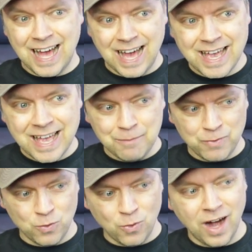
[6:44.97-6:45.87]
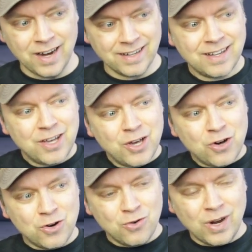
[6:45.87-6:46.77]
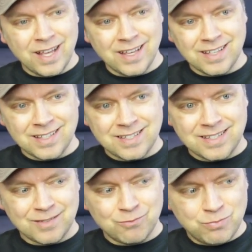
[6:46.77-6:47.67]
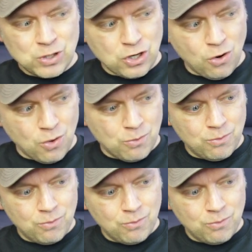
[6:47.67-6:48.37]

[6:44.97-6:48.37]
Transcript: I am the one who is, you know,